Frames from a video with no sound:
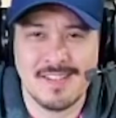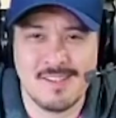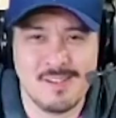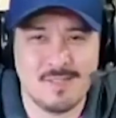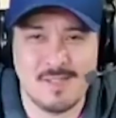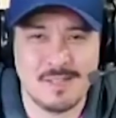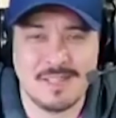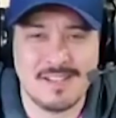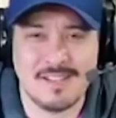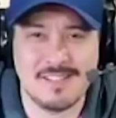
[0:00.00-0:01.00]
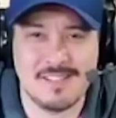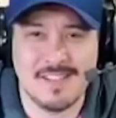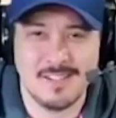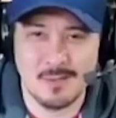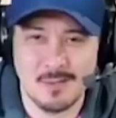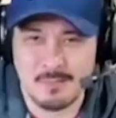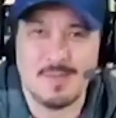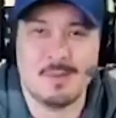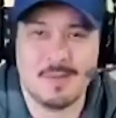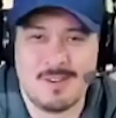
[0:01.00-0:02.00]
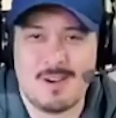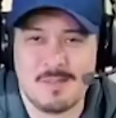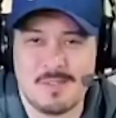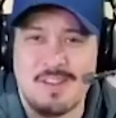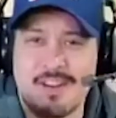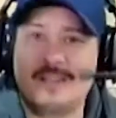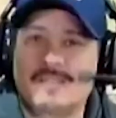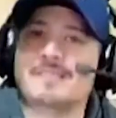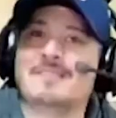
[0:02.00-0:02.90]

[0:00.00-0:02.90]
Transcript: know if you know what that is. You hold a beer with your arm straight out and